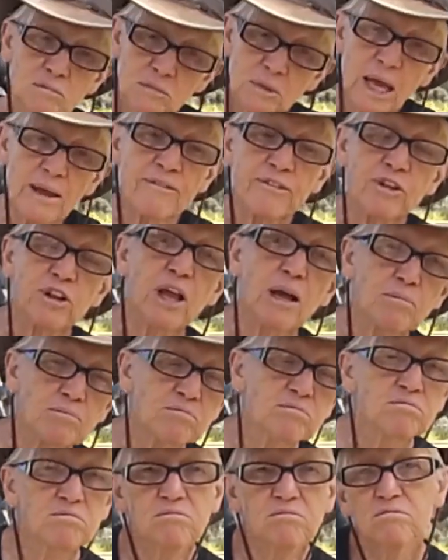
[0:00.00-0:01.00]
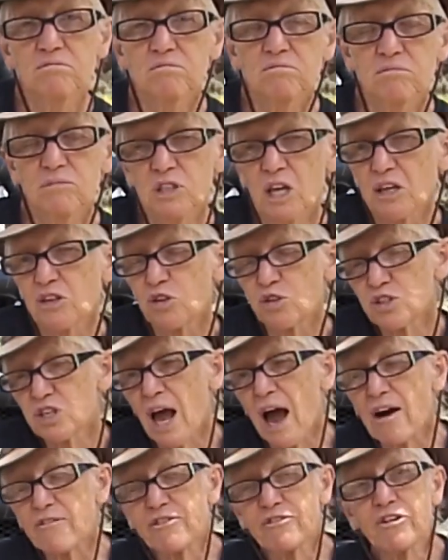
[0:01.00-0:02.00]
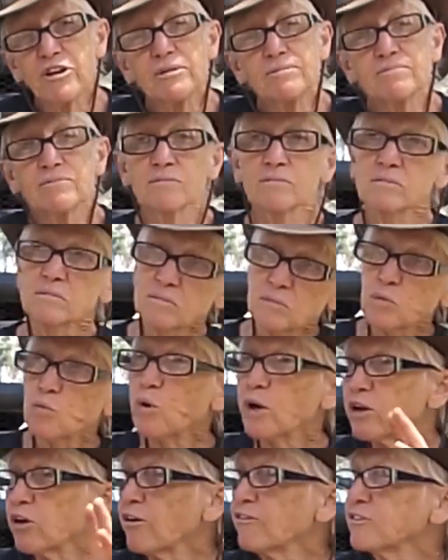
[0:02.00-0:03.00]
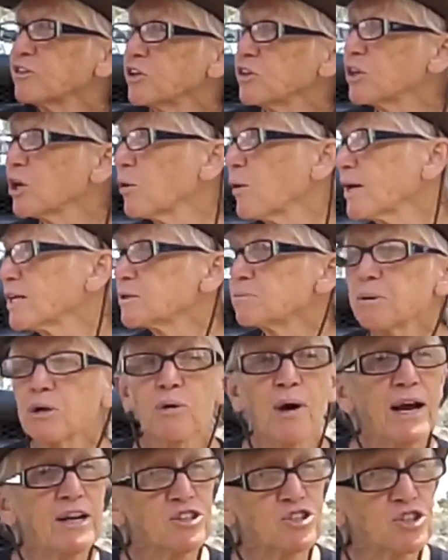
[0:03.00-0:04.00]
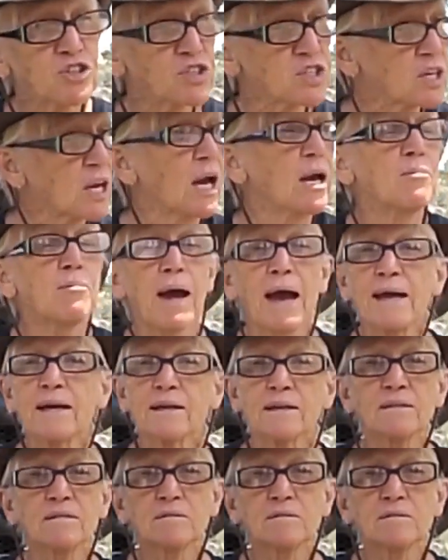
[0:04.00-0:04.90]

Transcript: They filled up, say used half of it, went off, did their explorations, came back,